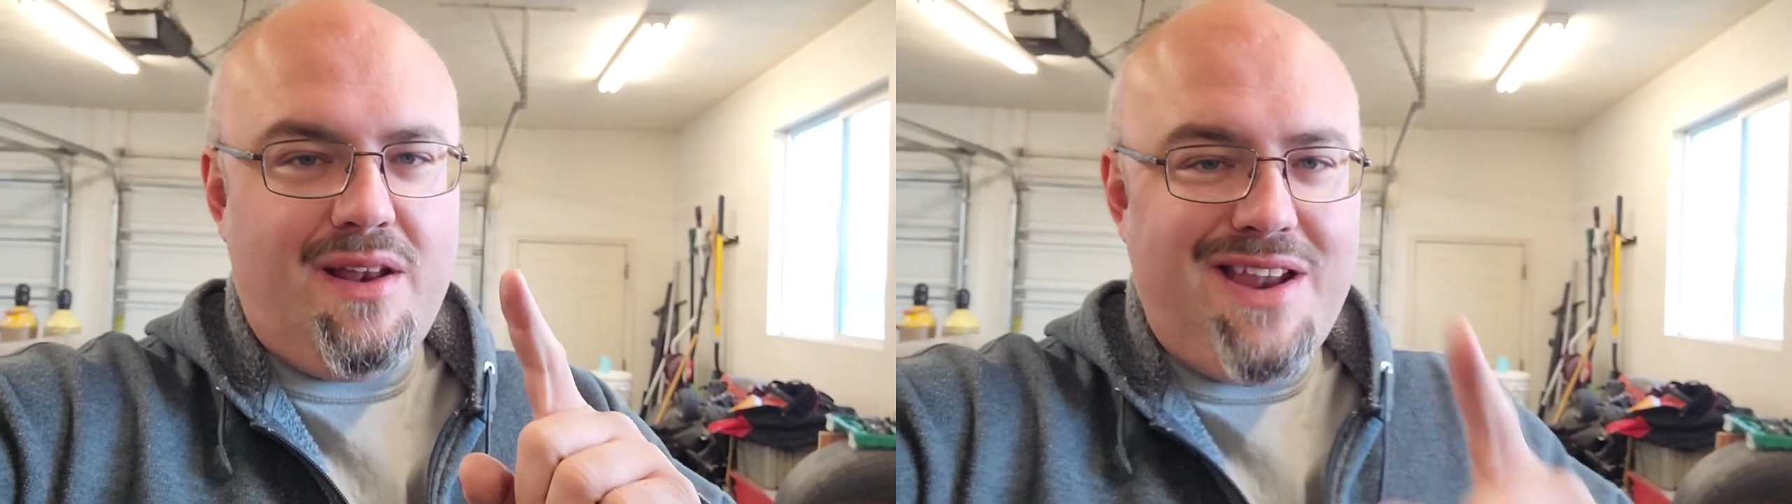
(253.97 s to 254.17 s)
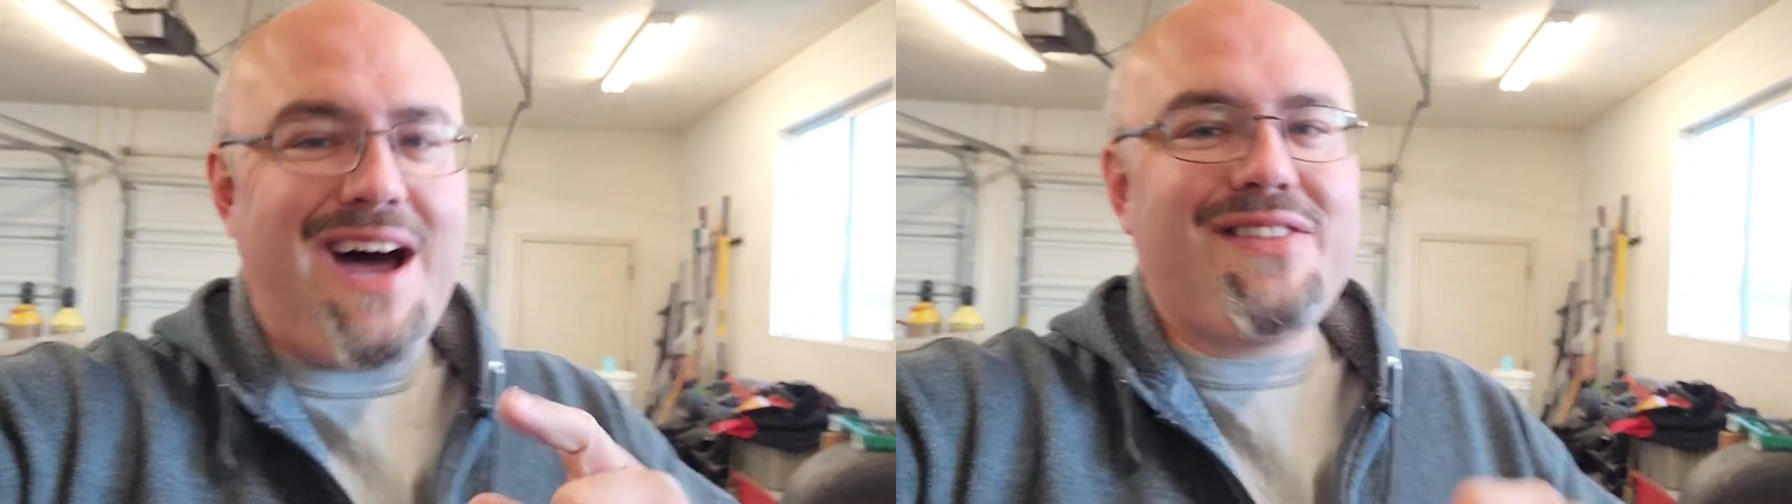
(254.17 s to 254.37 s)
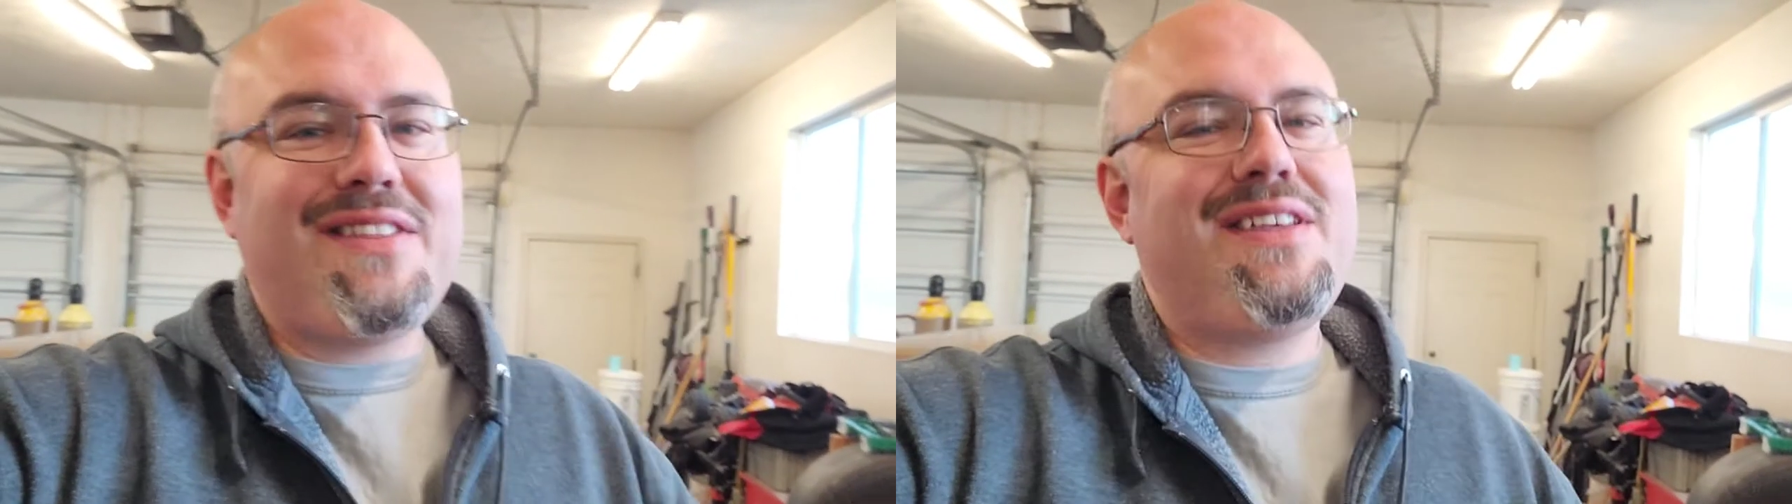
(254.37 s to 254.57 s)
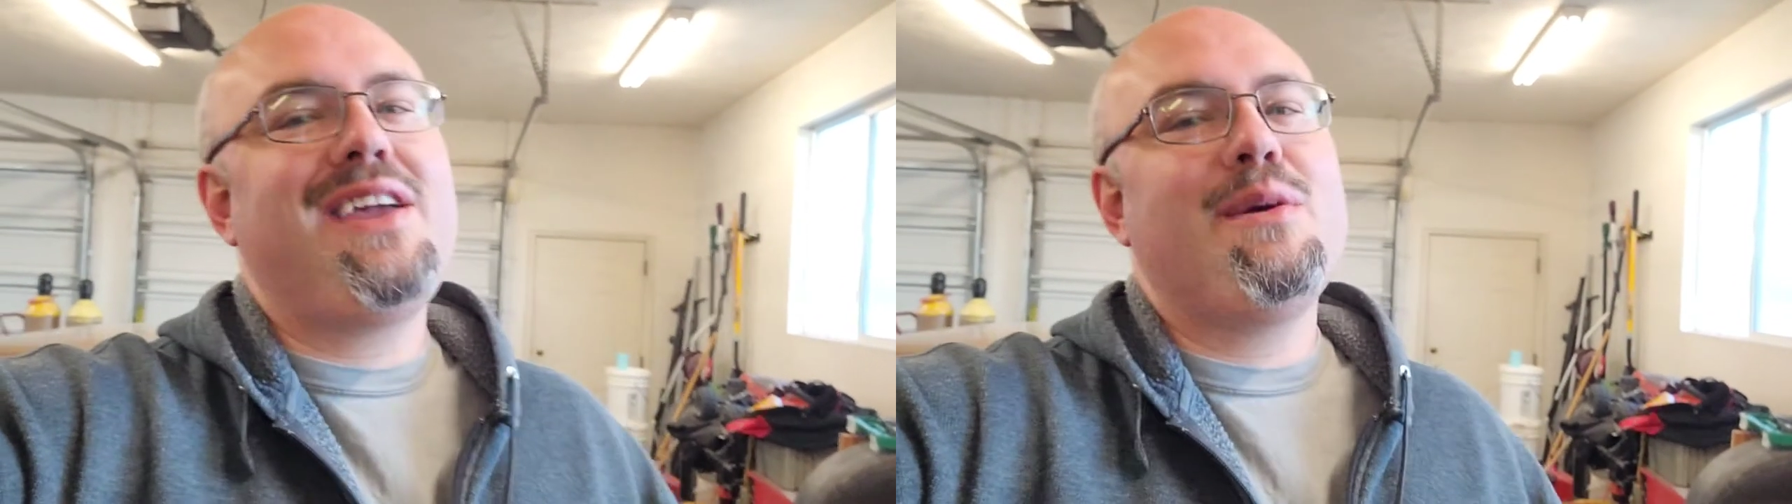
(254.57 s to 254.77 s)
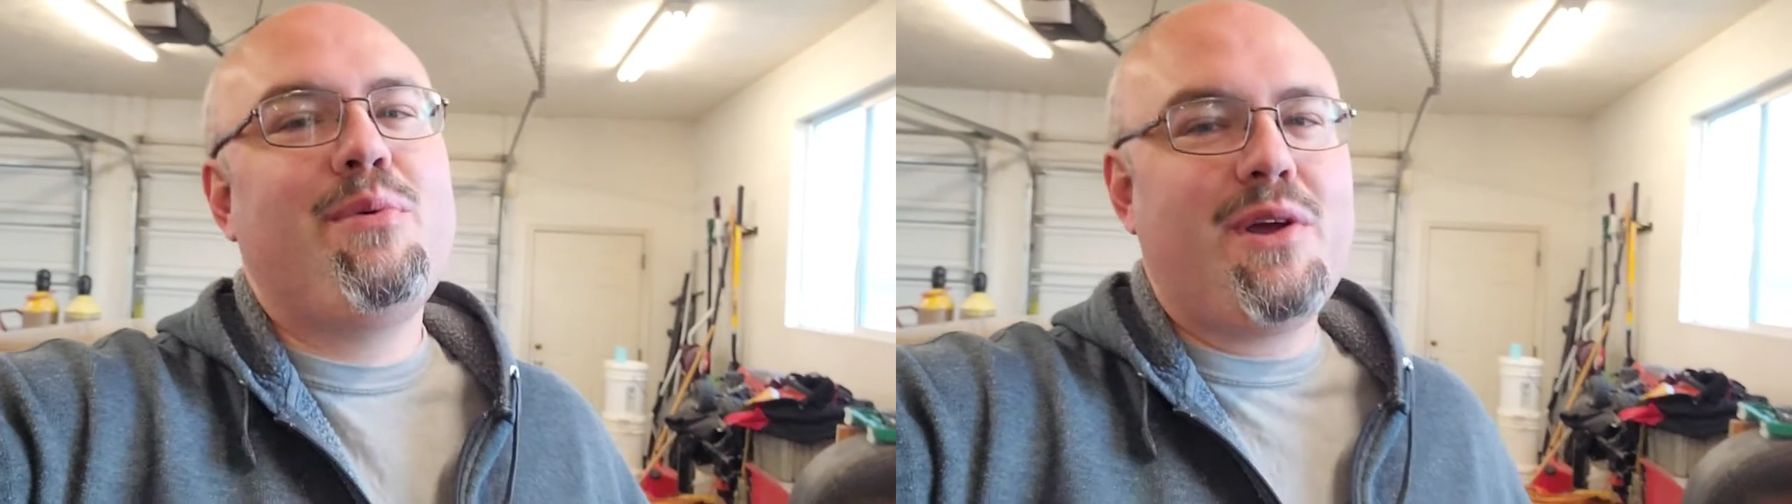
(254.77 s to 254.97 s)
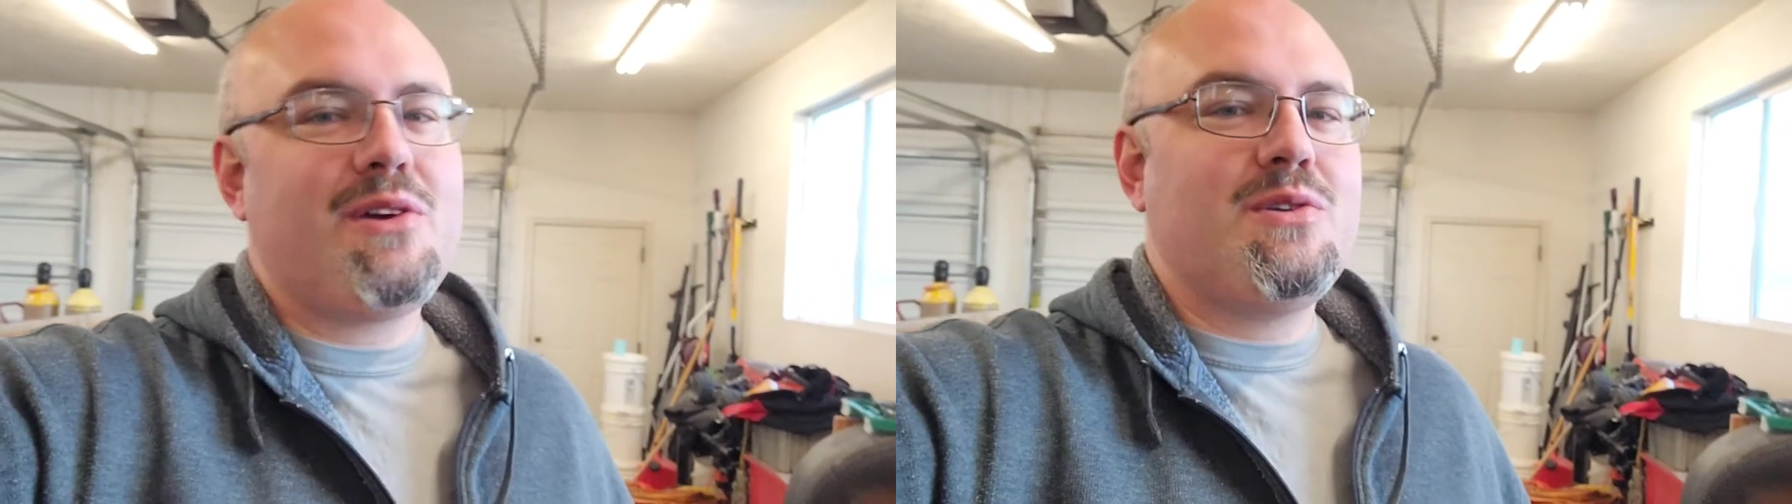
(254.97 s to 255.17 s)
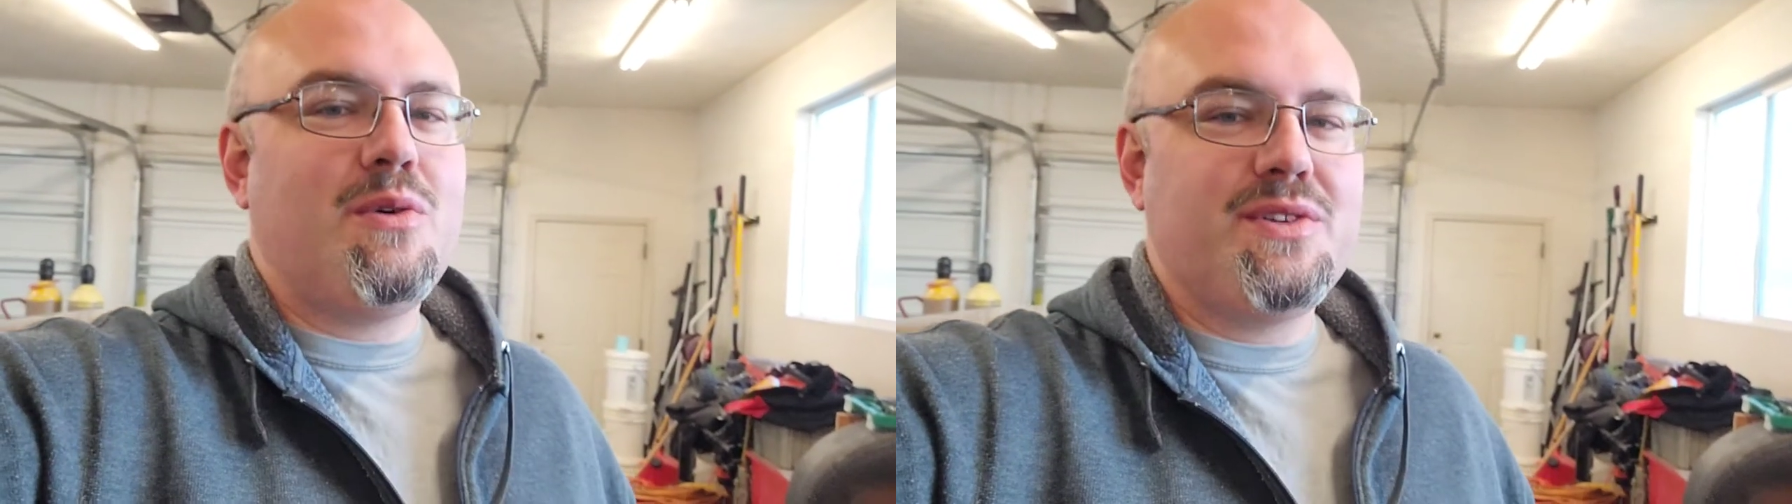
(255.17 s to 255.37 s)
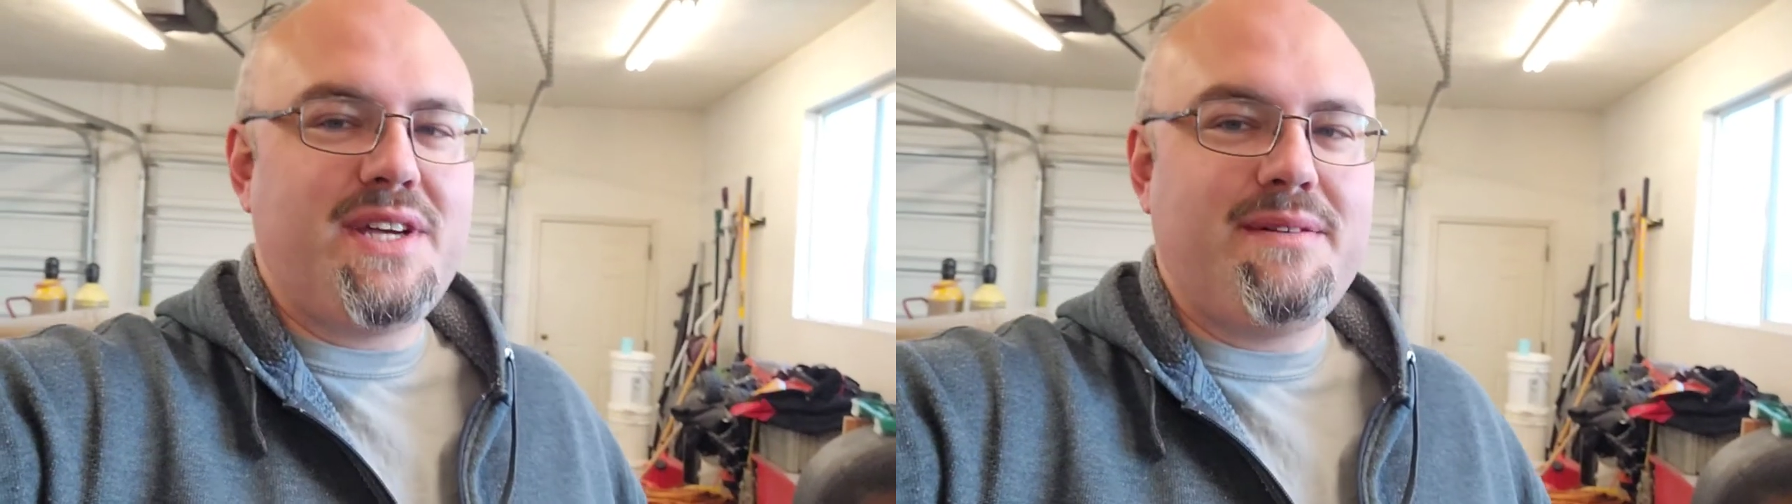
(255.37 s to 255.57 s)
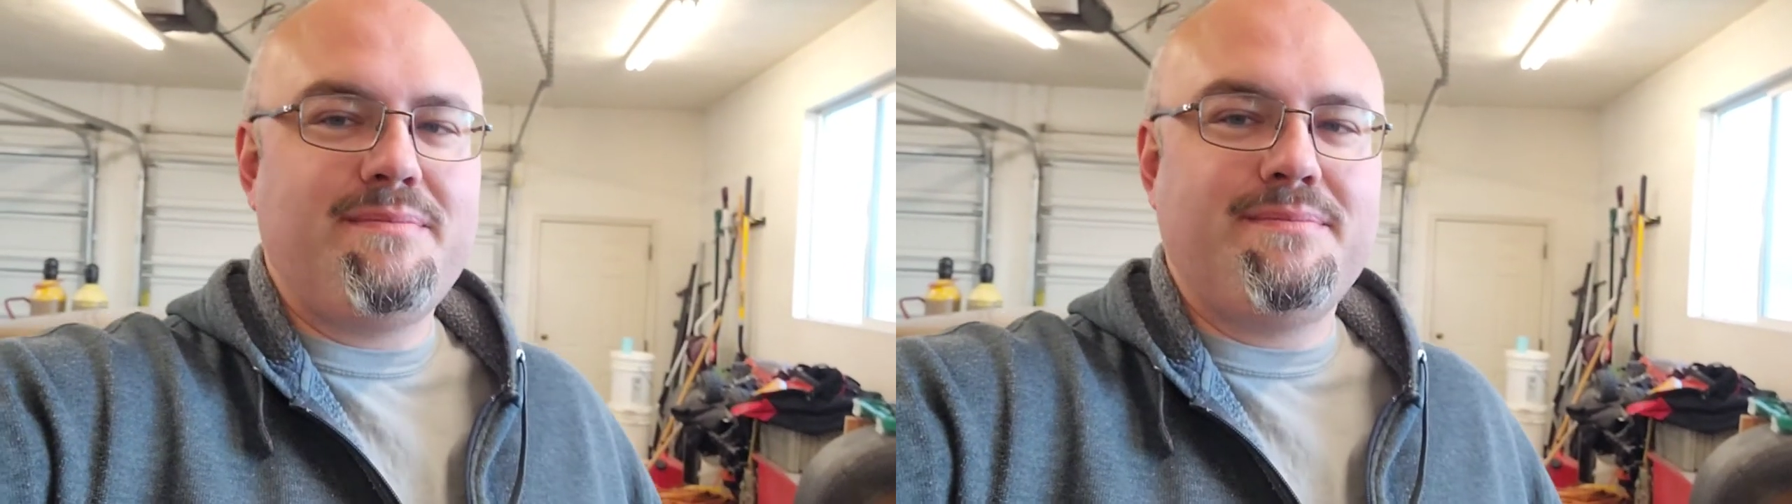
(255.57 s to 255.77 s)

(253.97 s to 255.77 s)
not the thing you put your tools in.